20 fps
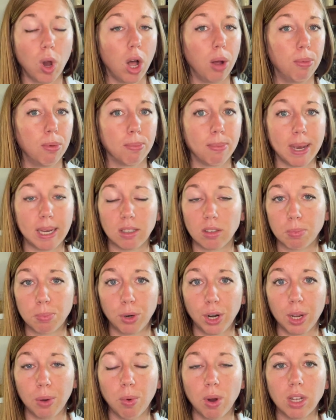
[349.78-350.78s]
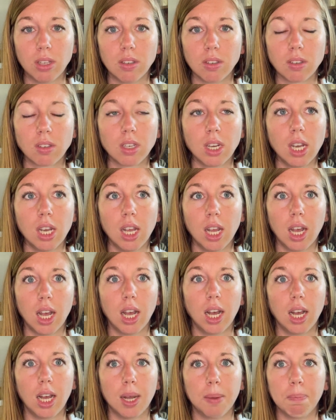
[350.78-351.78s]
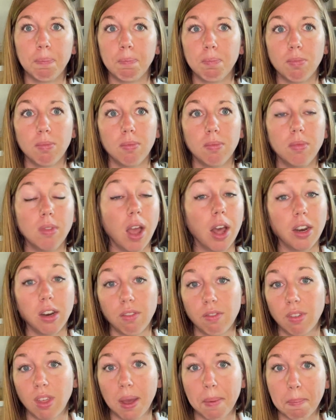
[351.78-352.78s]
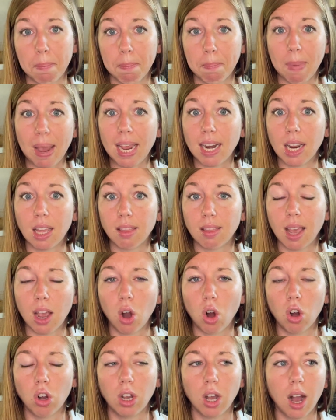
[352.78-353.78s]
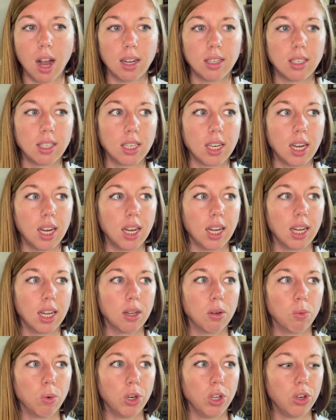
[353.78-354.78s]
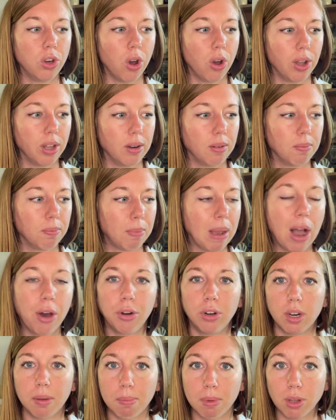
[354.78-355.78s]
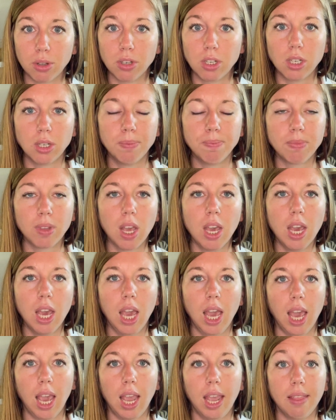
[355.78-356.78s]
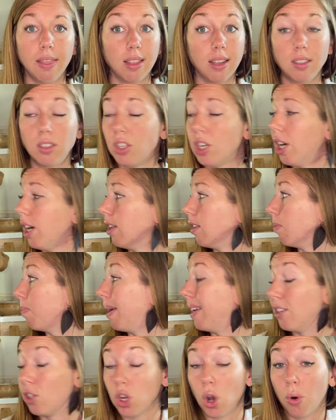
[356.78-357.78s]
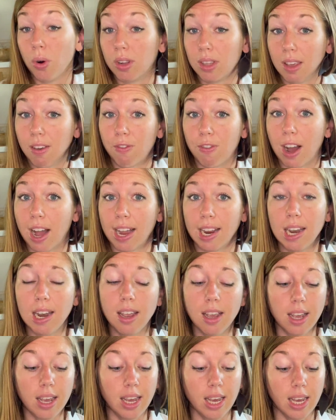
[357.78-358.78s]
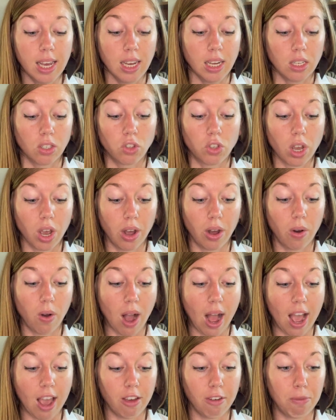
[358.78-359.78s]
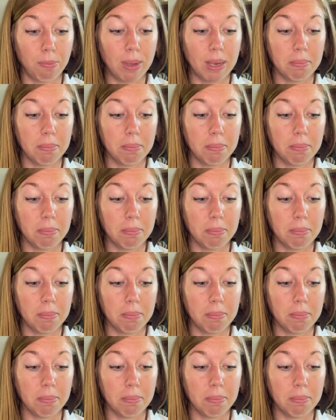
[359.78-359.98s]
but my spring ones, none of them made it. They all got, powdery mildew. And this year it's been totally fine. So I have been